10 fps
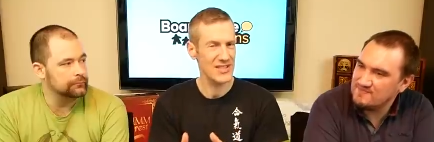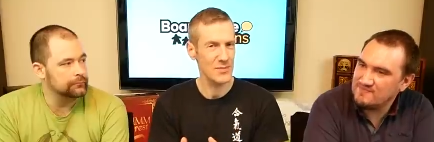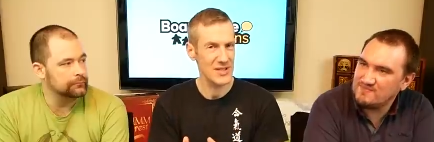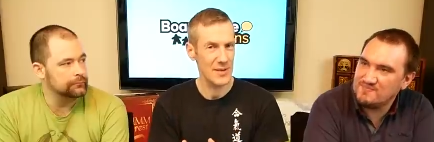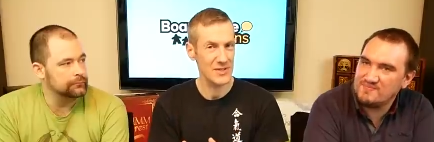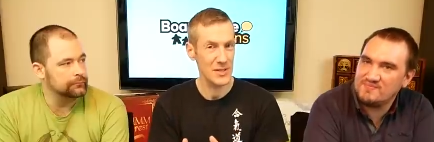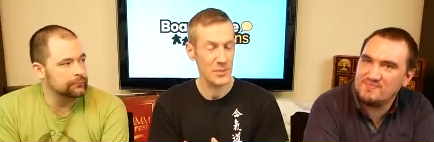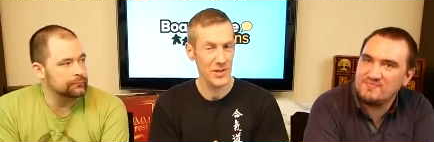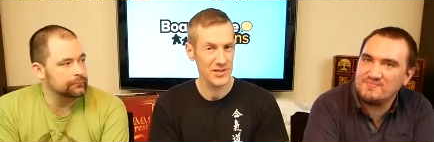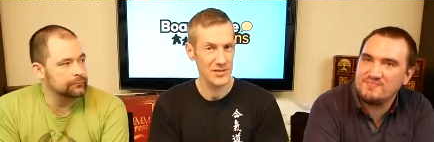Speaker 1: sometimes of the
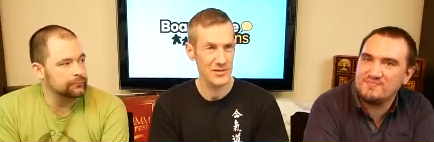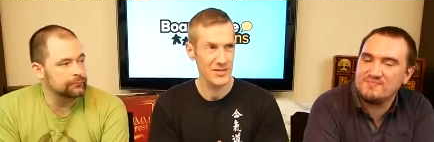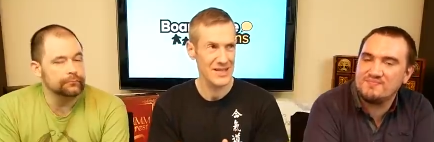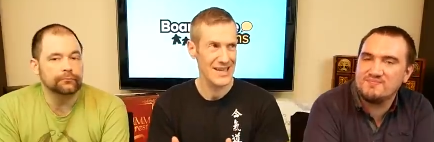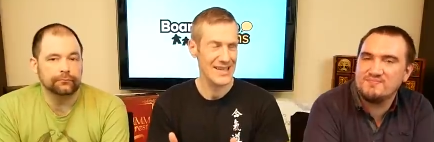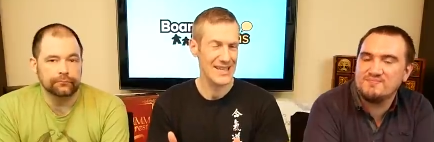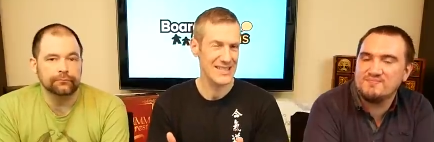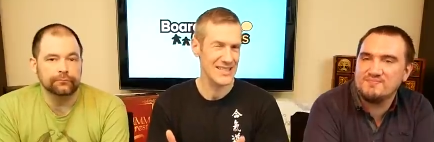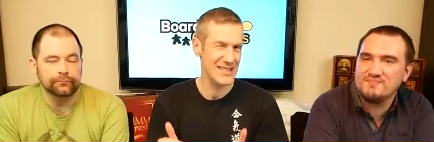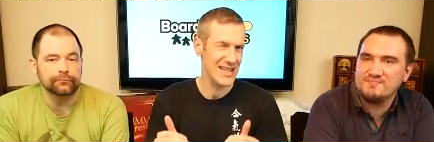puzzles.
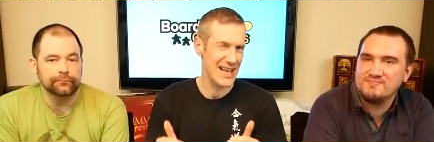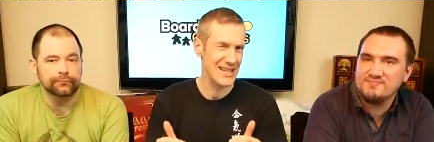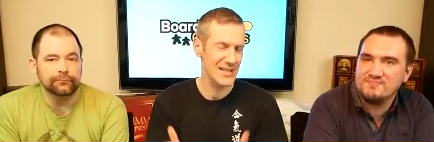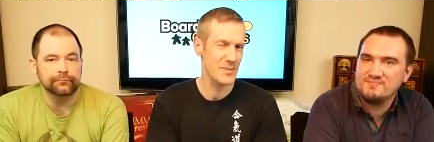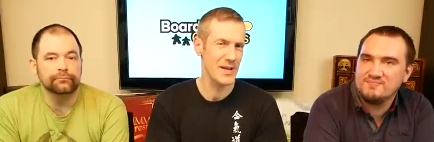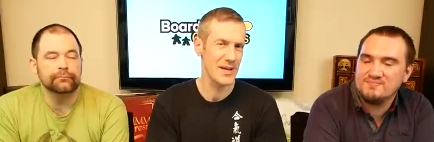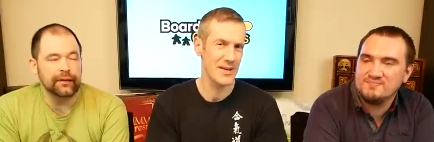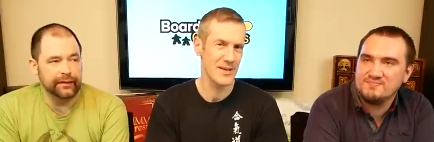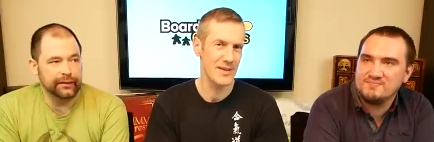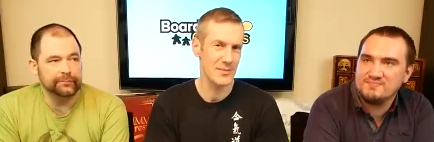It's just that little
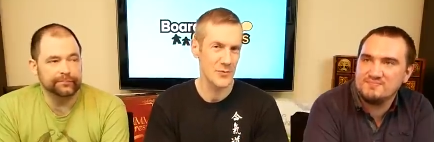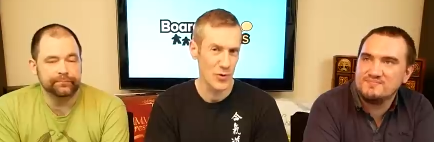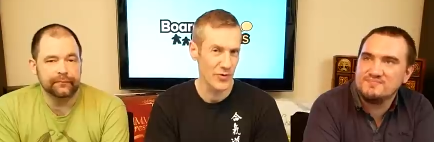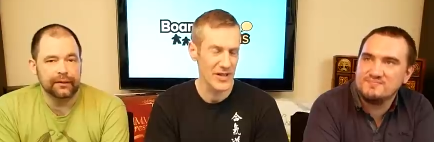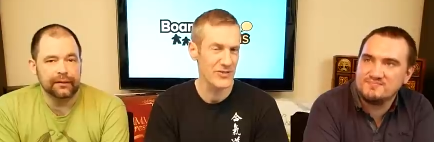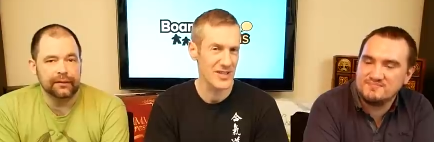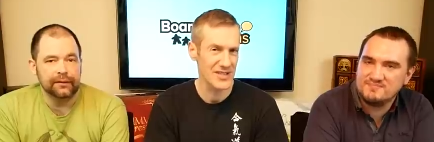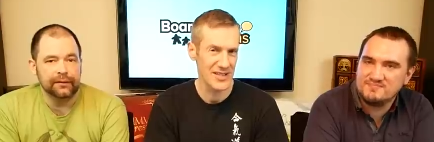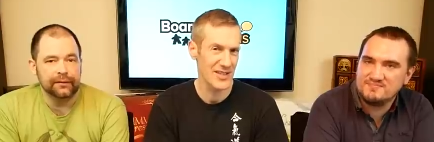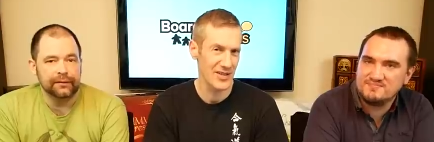bit more
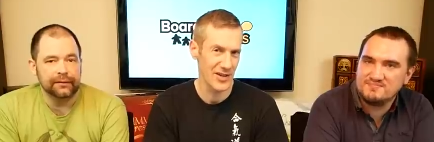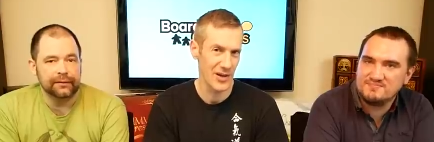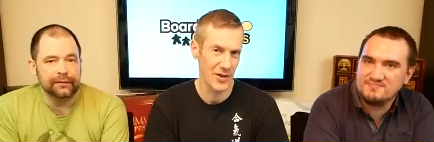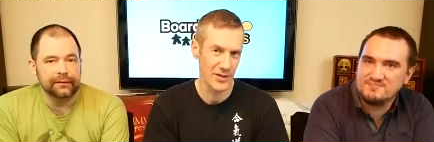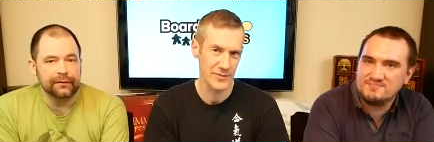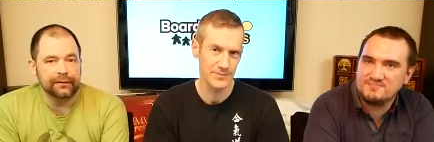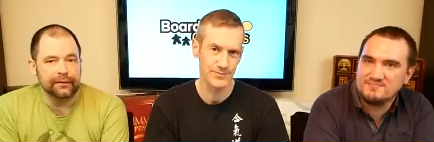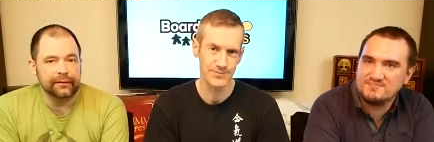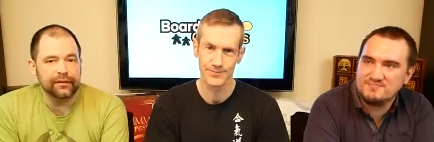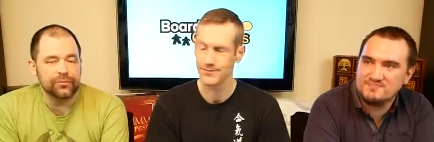interesting than Unlock.
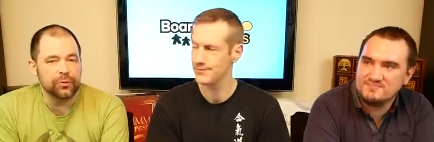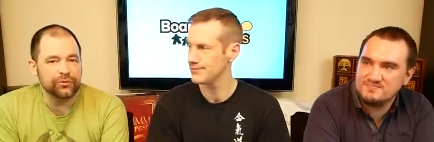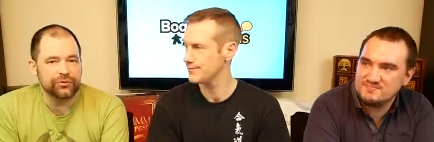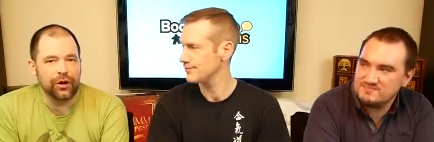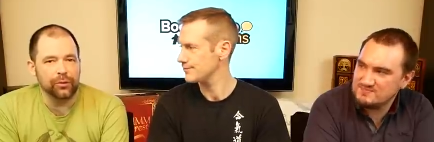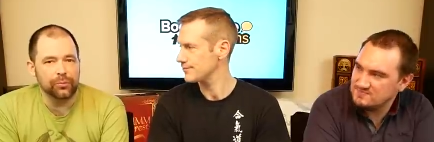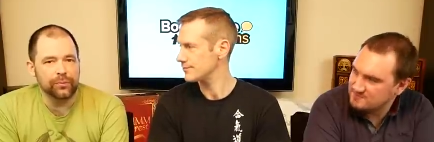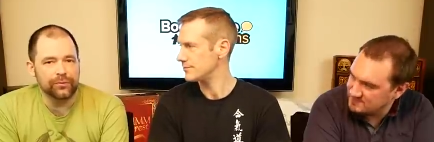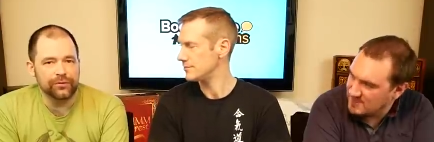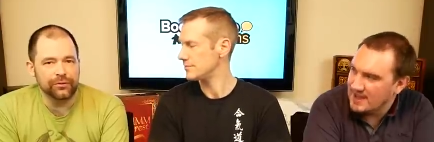I think there's more
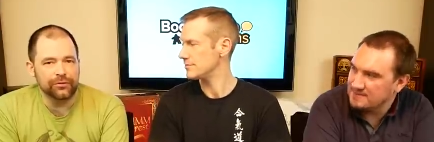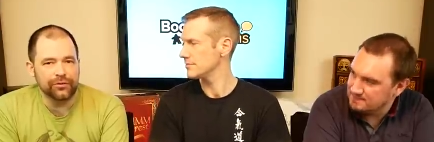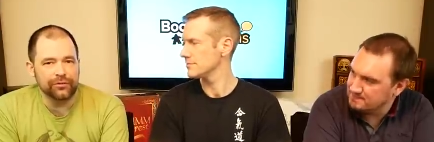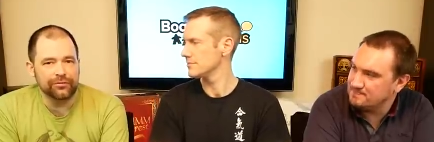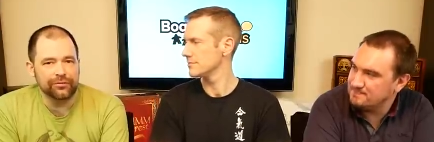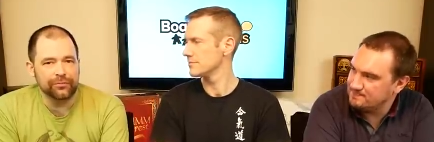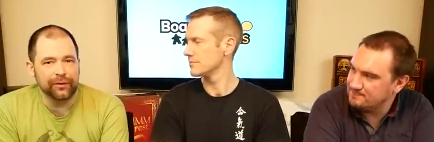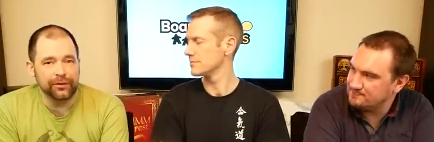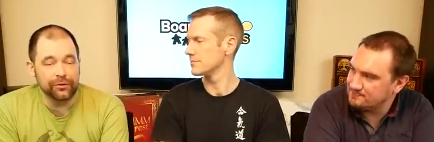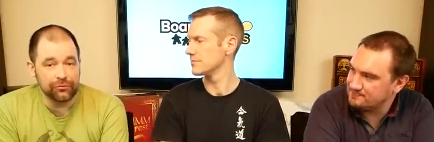scope
Speaker 2: to do stuff
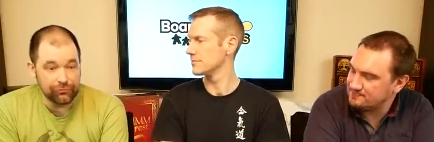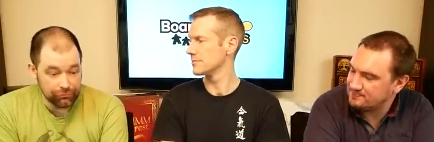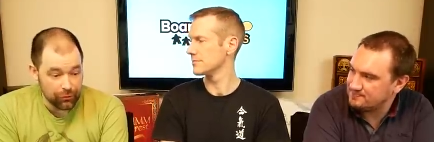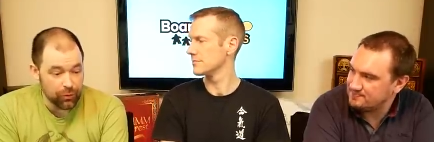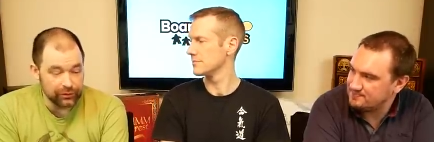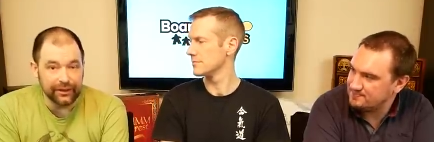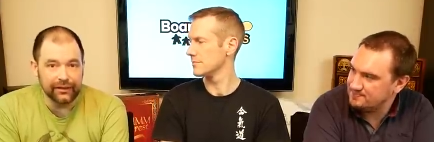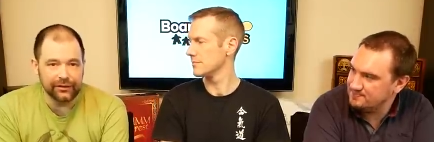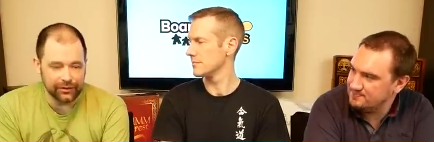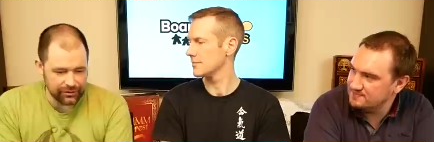when you can draw on
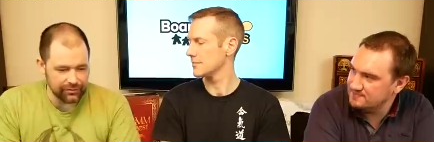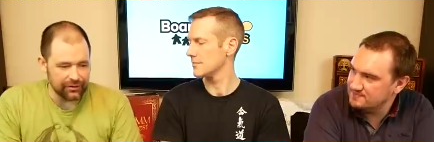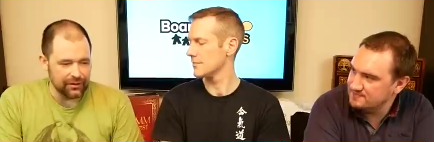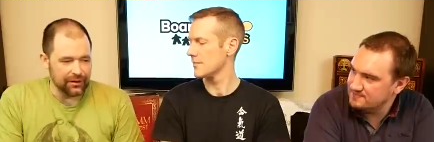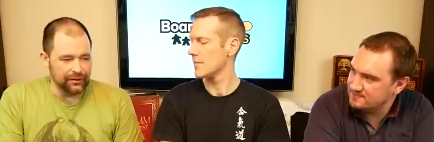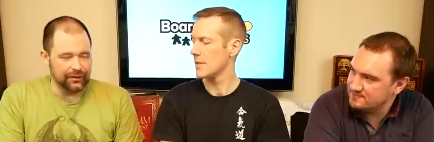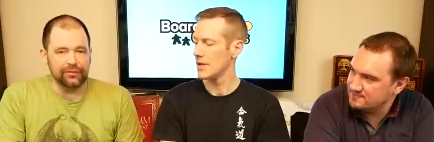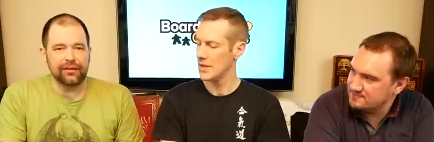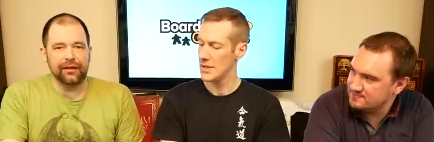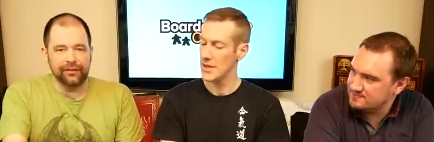it, and
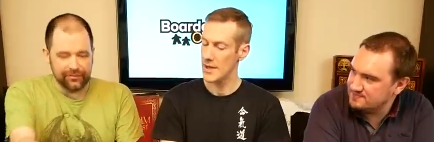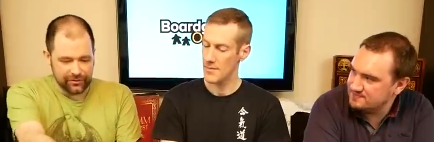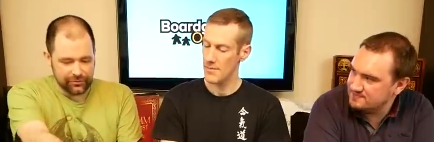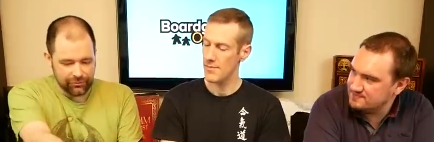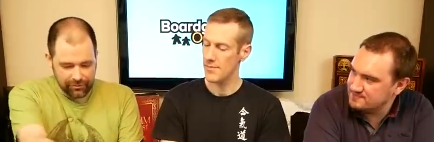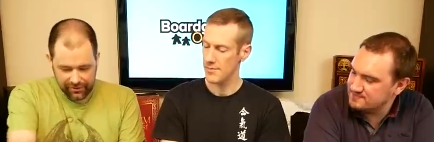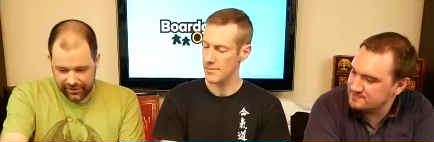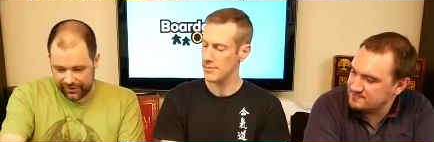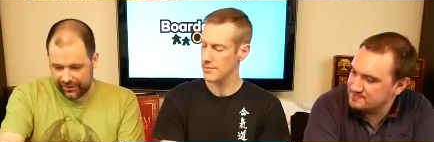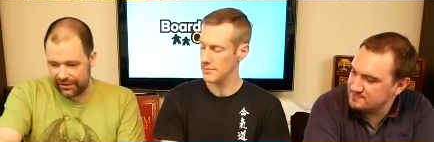it'll tell you to draw a
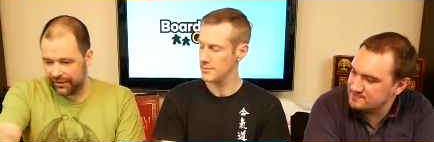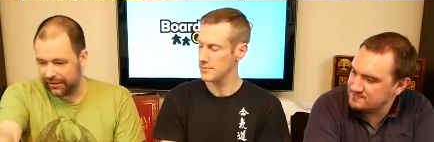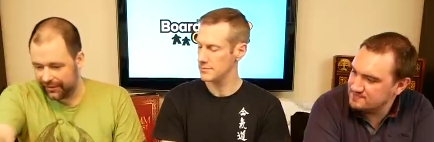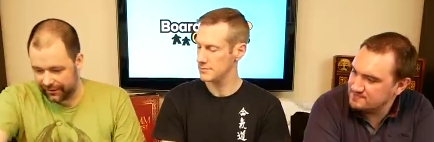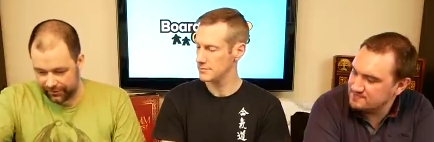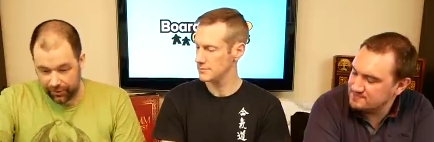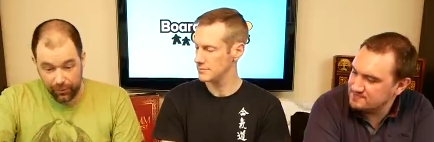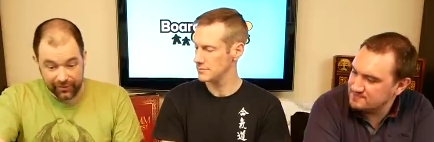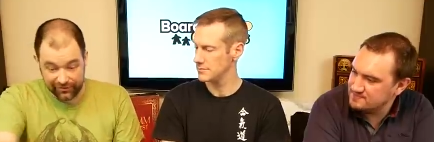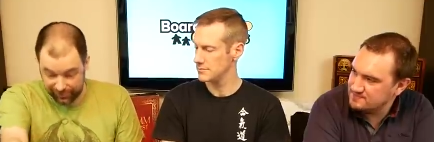line here, then here.
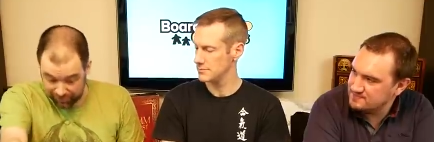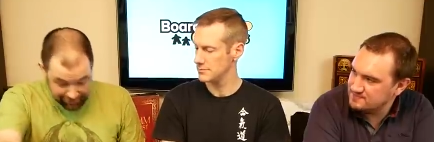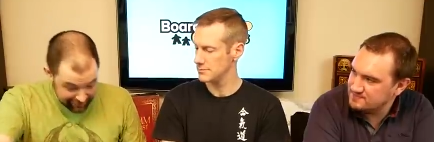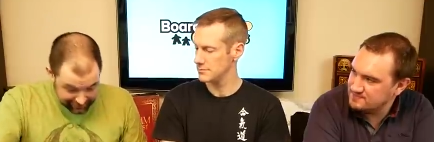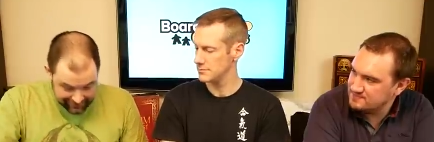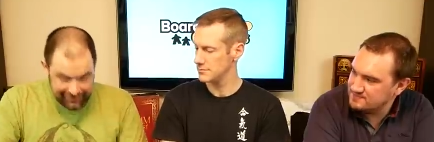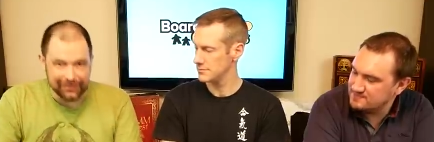Oh, it's a number 8,